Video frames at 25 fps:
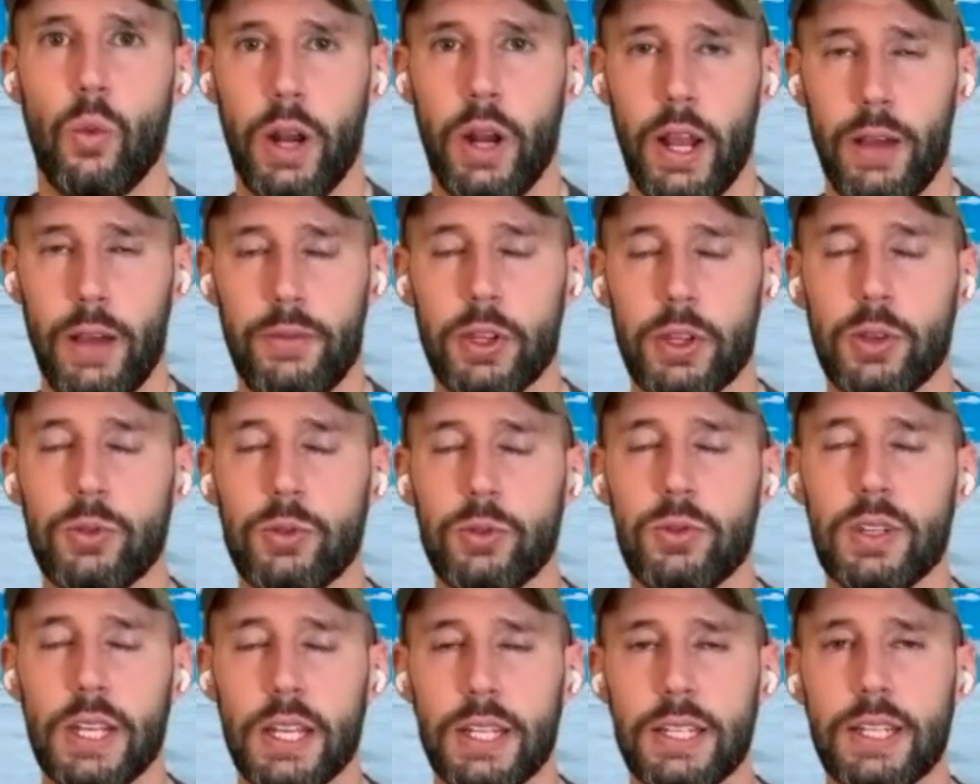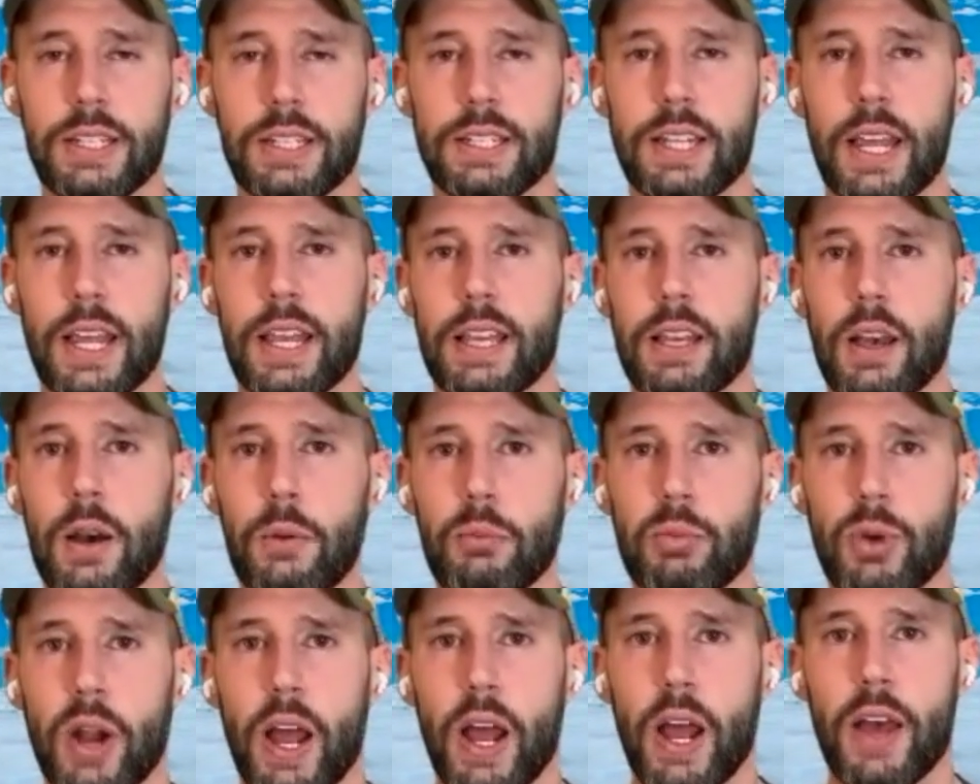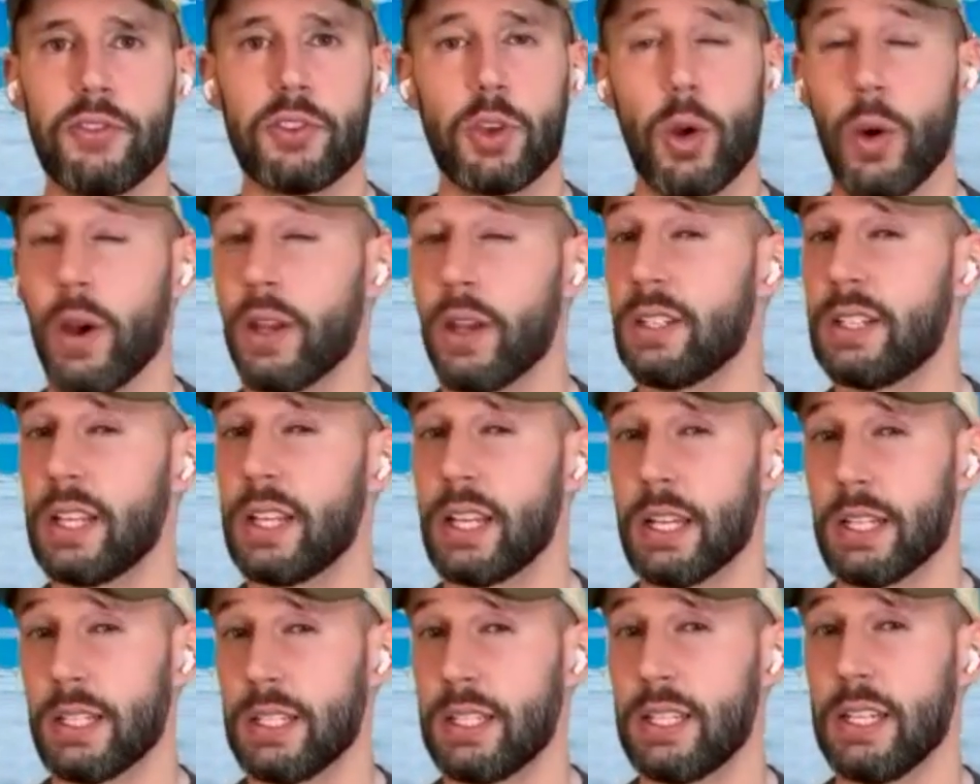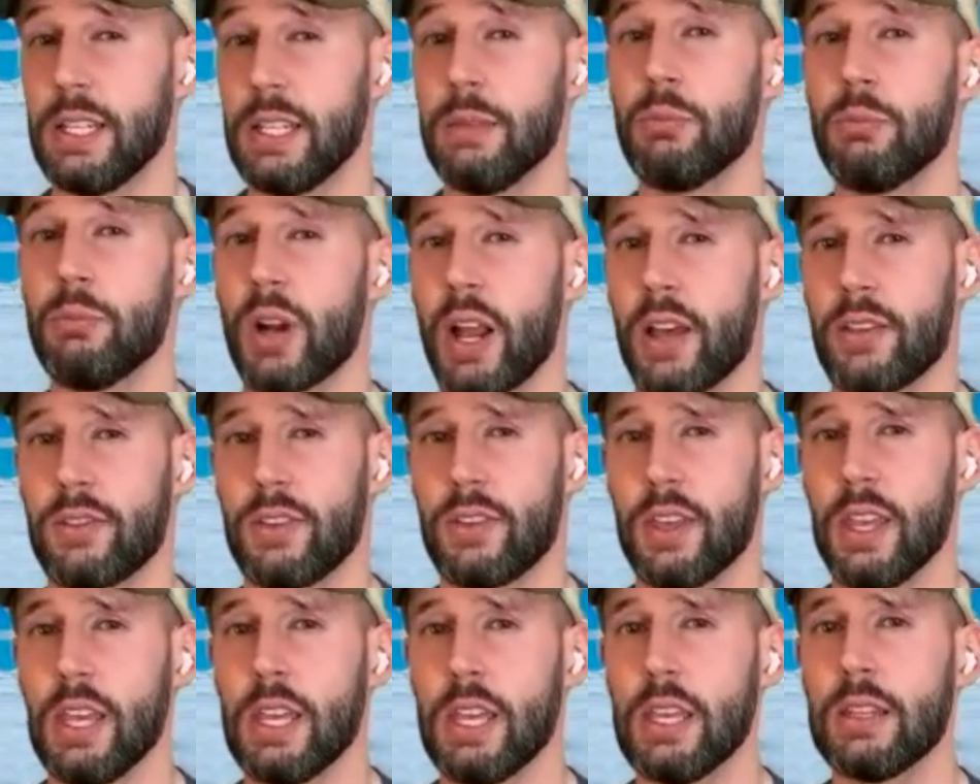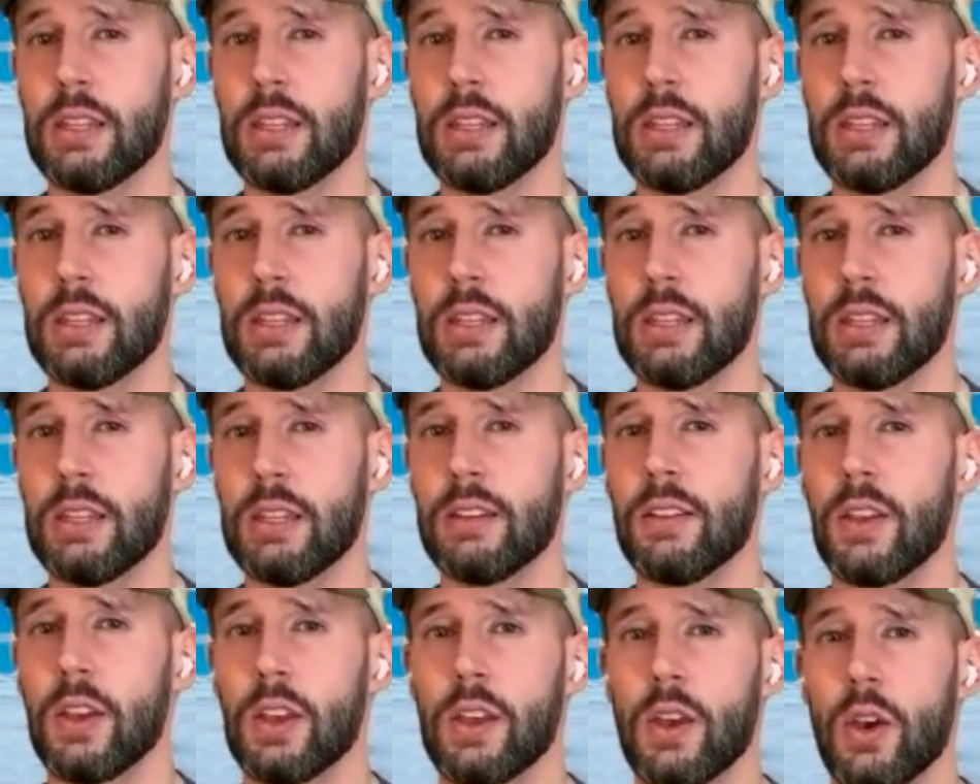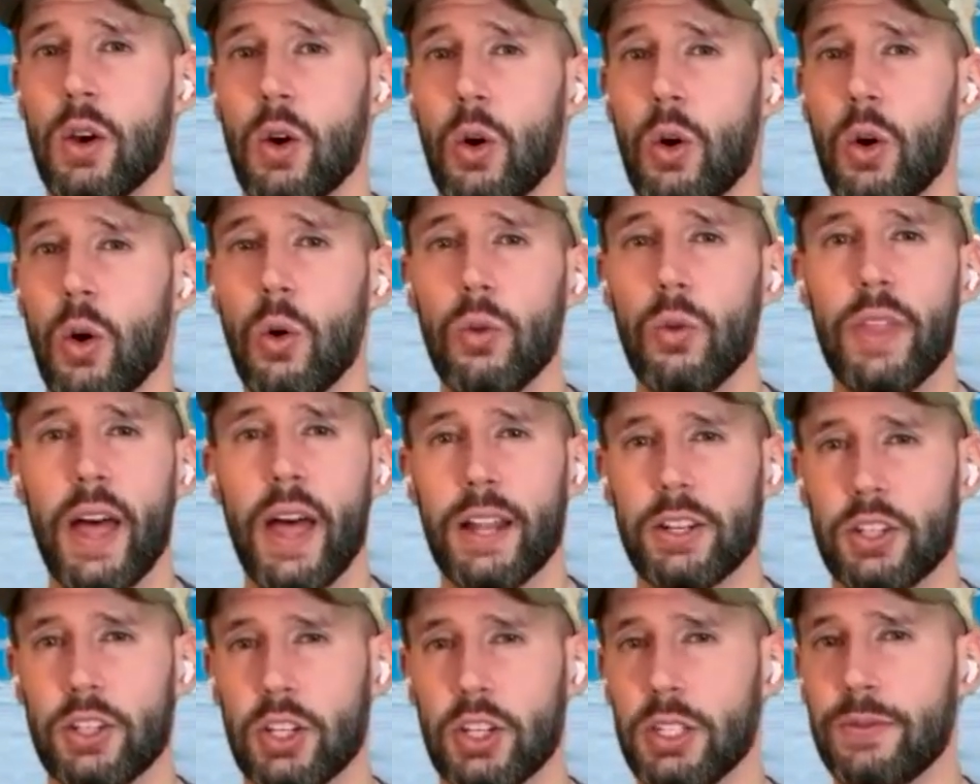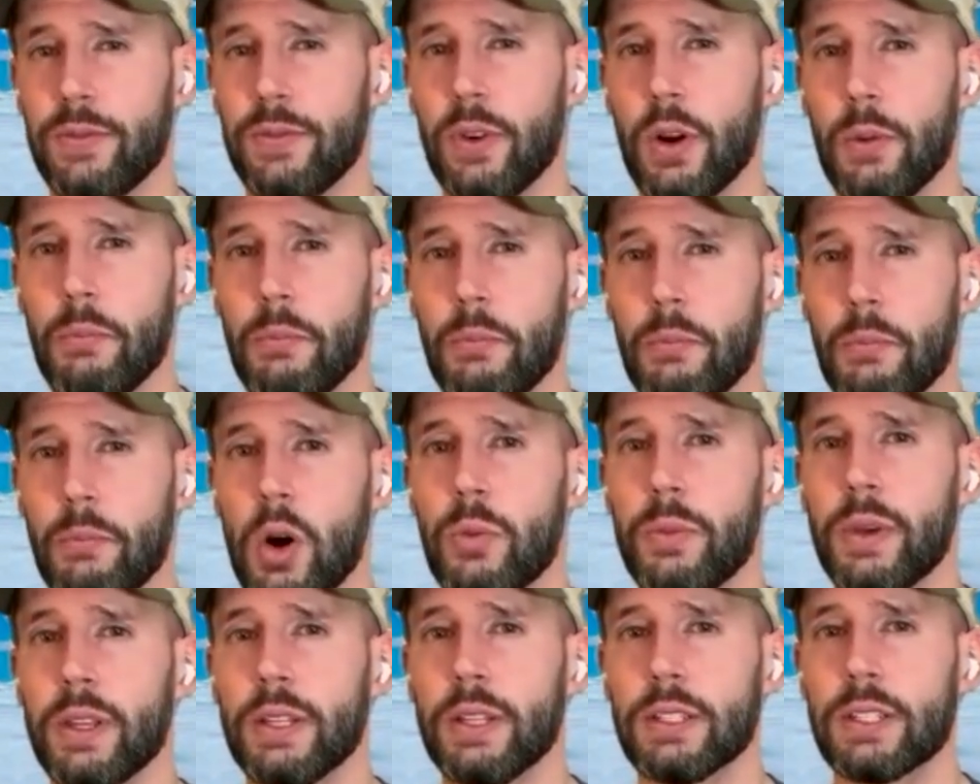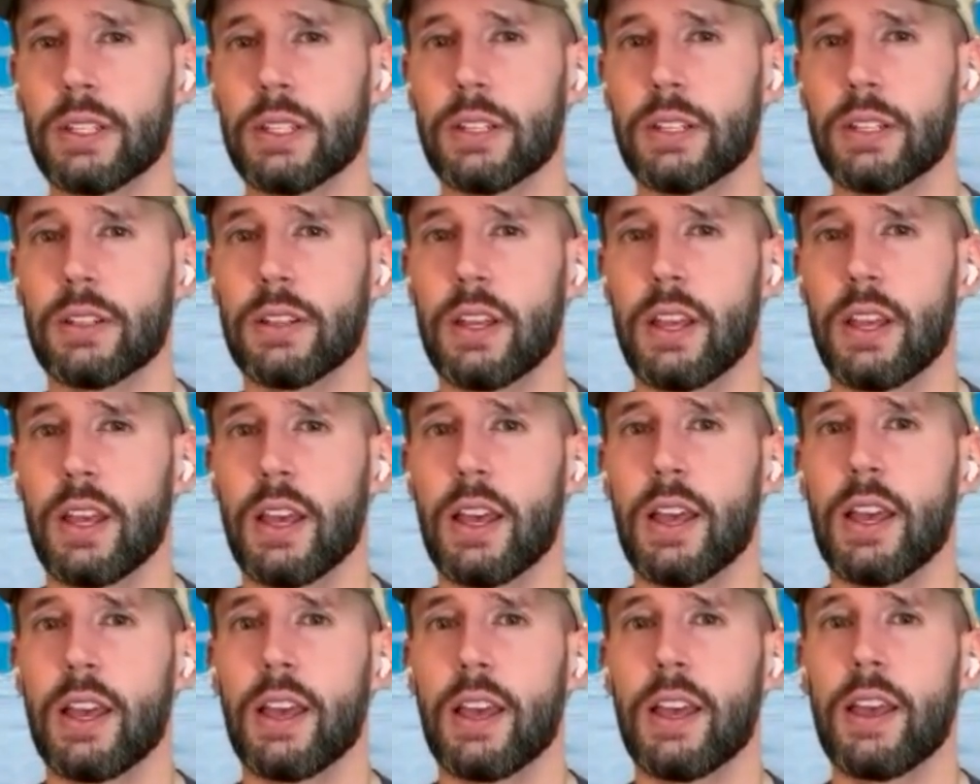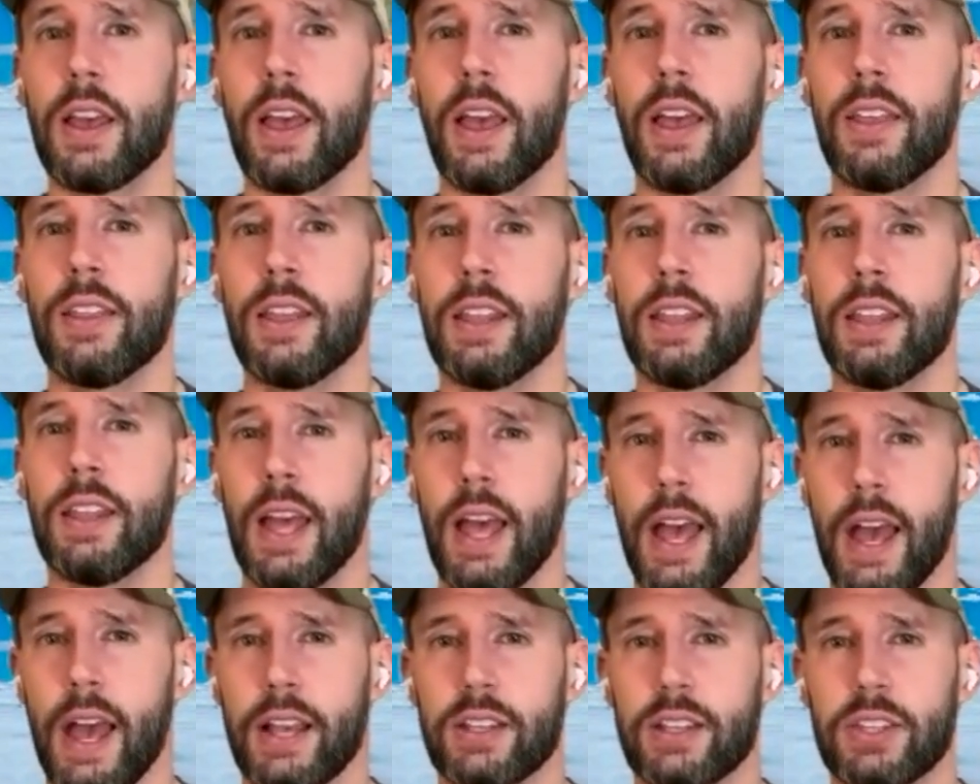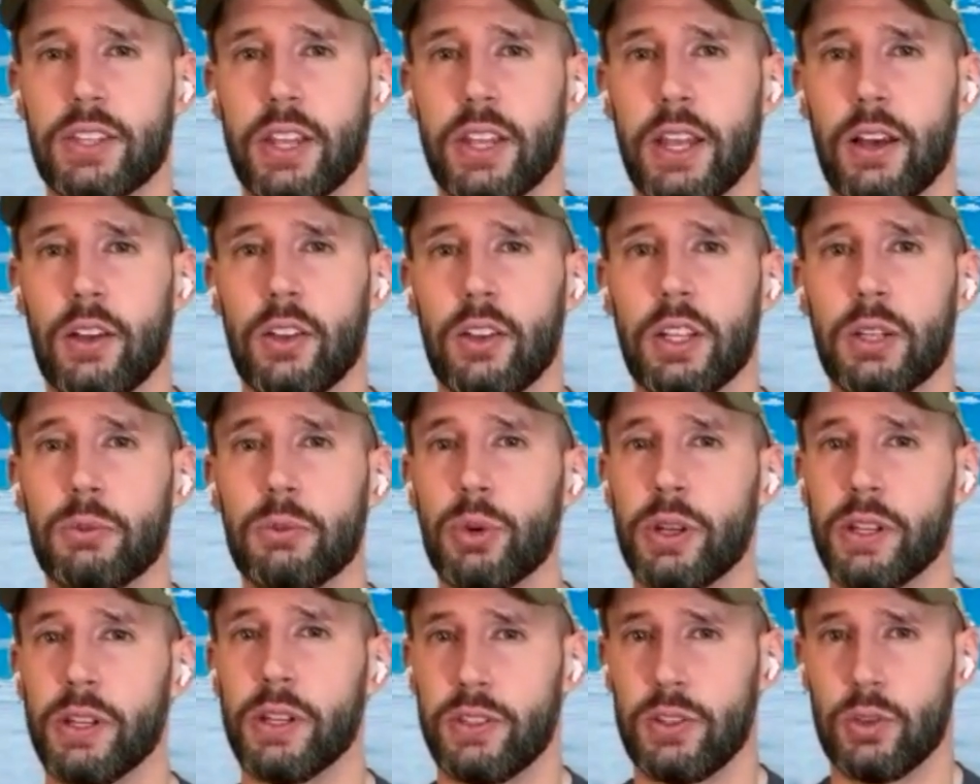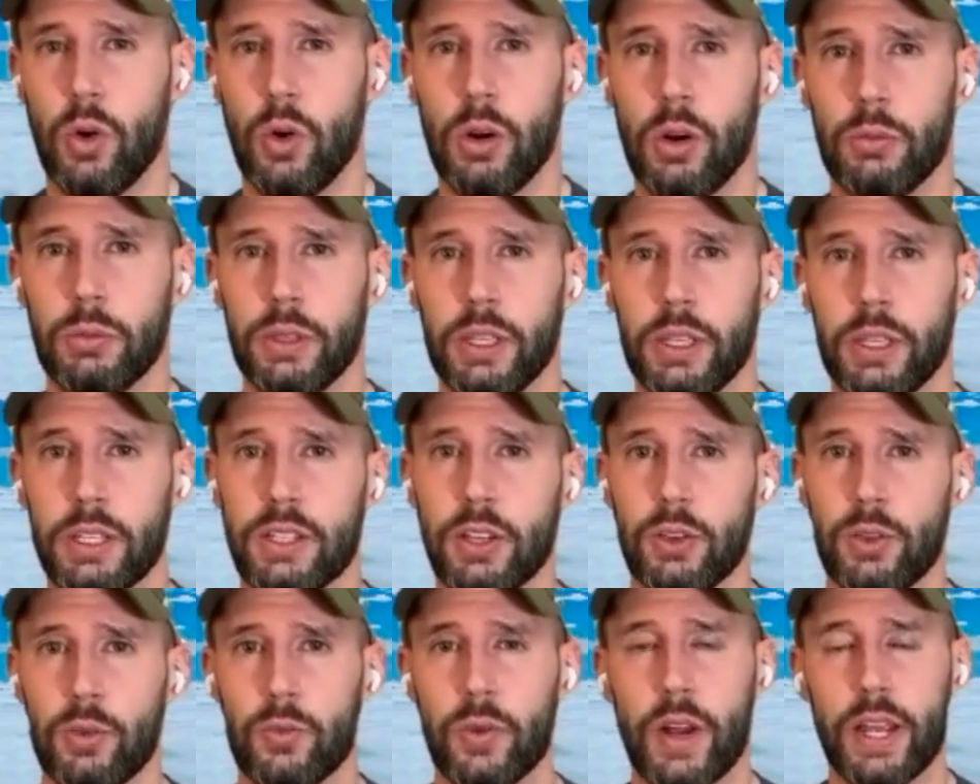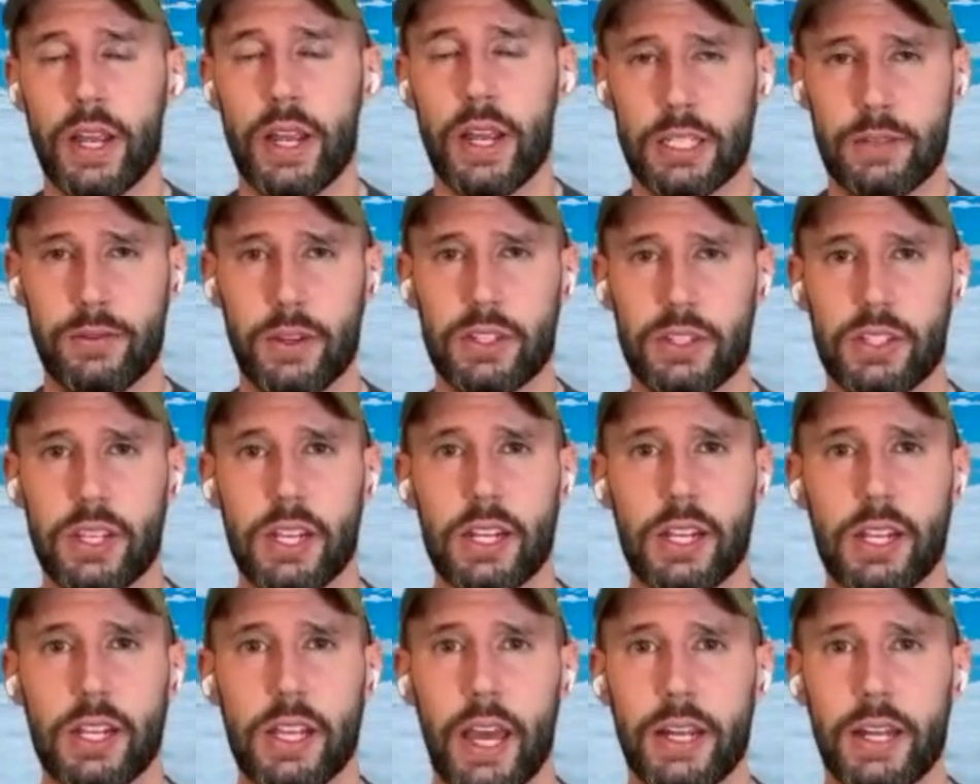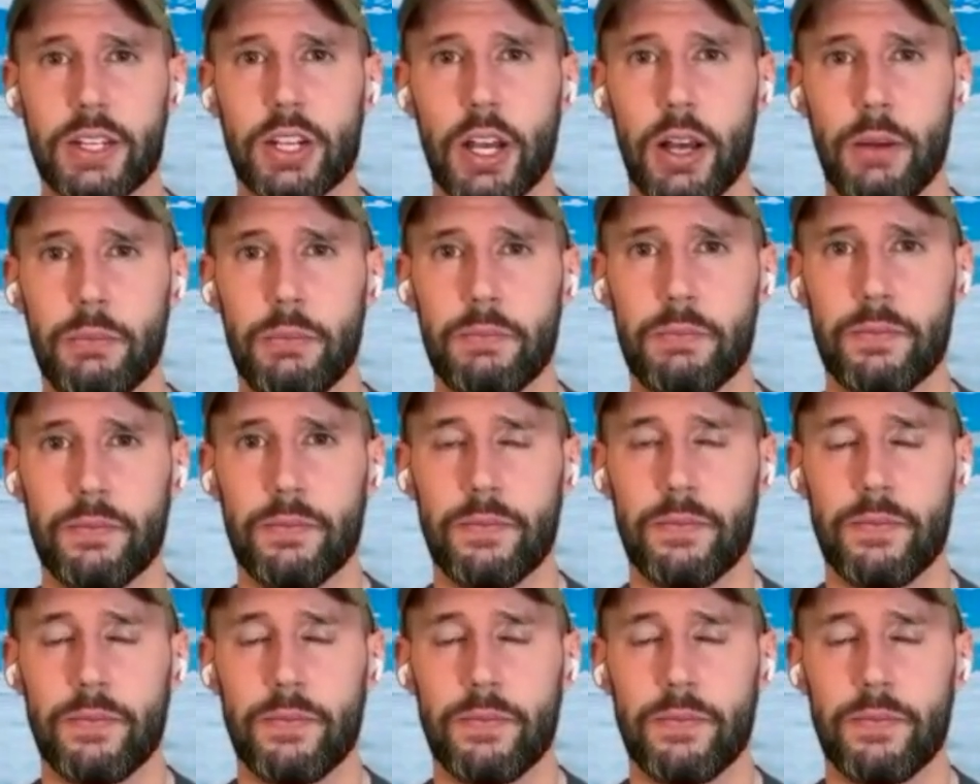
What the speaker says: Whenever you need to take a breath, go ahead and take a deep breath in, hold that just for a moment, and then exhale and breathe normally until the rest of us can catch up.